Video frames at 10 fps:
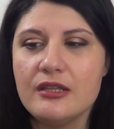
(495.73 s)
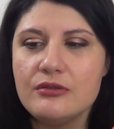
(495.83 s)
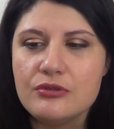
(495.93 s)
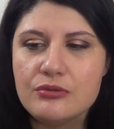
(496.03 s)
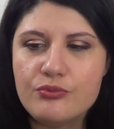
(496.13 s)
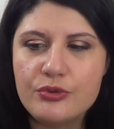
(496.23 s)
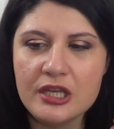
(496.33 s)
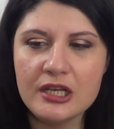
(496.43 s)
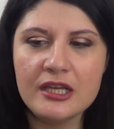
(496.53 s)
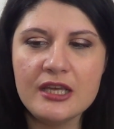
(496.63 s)
It
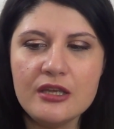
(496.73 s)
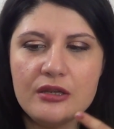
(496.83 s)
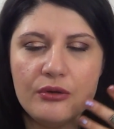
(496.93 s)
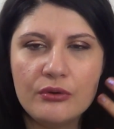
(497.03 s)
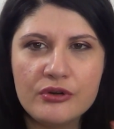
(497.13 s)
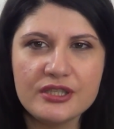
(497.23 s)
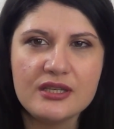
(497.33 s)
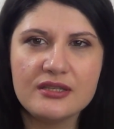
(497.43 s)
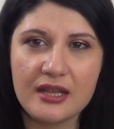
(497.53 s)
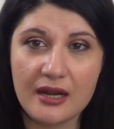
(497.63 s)
really
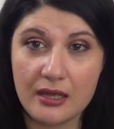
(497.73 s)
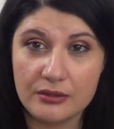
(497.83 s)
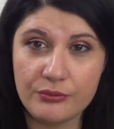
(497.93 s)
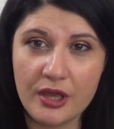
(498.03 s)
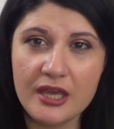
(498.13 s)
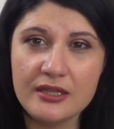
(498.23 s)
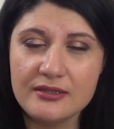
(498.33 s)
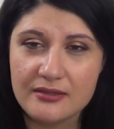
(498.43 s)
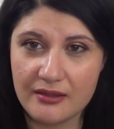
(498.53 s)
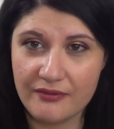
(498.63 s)
nourishes and
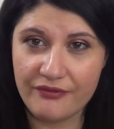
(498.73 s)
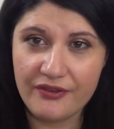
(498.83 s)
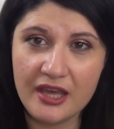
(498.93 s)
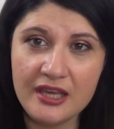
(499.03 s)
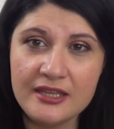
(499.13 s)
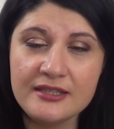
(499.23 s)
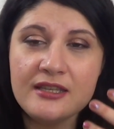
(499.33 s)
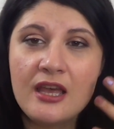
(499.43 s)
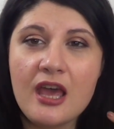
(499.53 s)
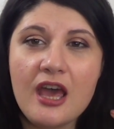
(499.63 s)
hydrates the
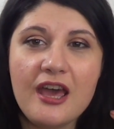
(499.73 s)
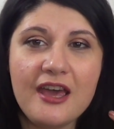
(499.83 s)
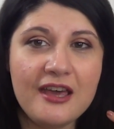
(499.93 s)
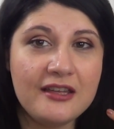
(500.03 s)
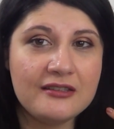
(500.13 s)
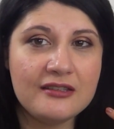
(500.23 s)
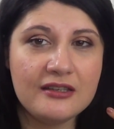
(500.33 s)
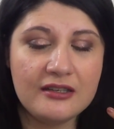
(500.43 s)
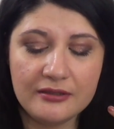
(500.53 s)
face, and